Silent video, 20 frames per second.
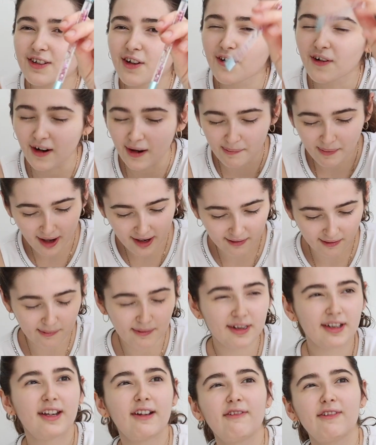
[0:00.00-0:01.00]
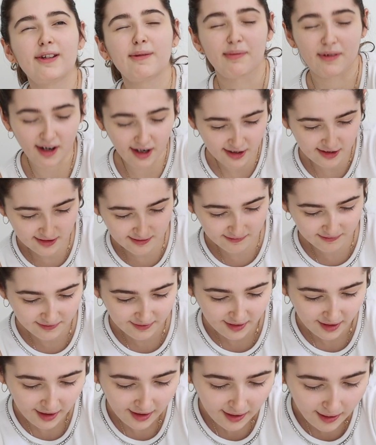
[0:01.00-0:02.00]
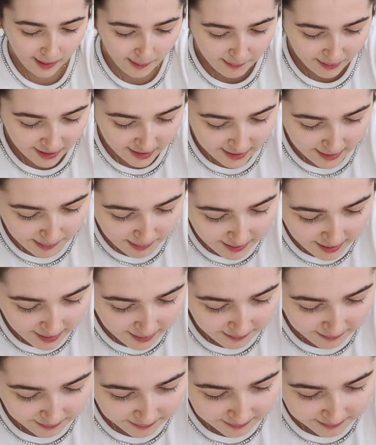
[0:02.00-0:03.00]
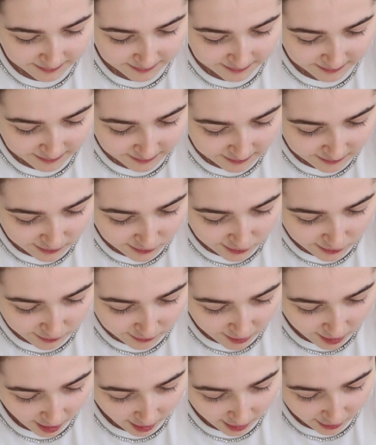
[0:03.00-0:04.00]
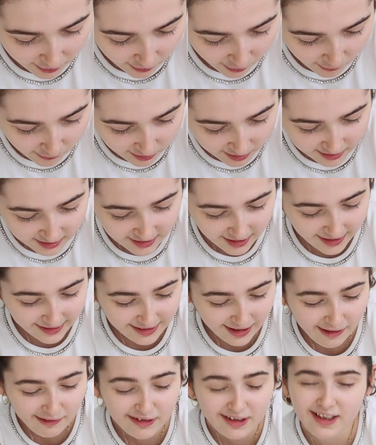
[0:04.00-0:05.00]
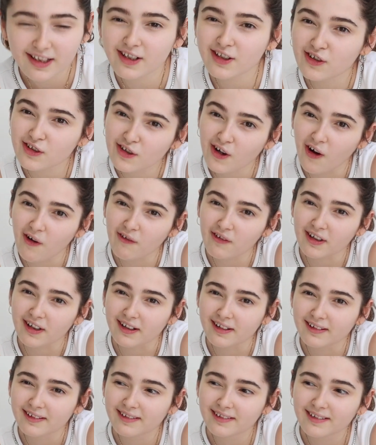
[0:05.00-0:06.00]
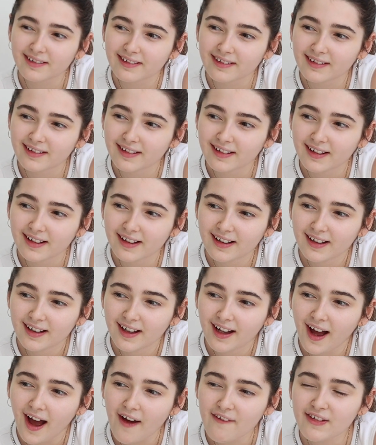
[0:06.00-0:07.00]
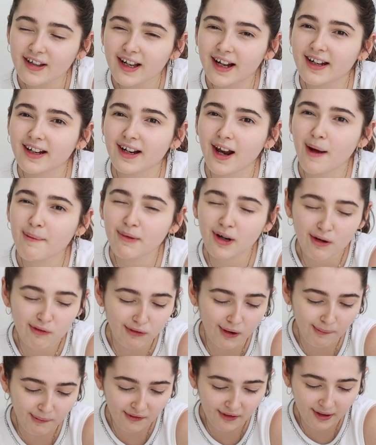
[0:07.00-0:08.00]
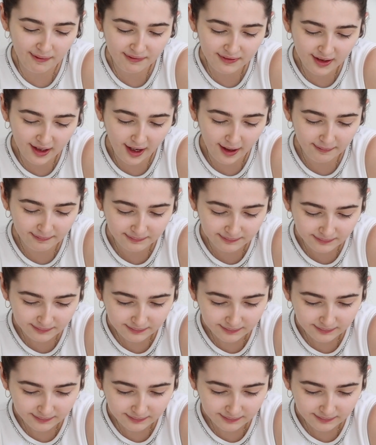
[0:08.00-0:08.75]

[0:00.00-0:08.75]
snow globe. Anyway, I'm going to take this brush. I'm going to dip it in the colour Golden. Did I say I was going to use Golden? I think I did. I'm going to run with it. Okay.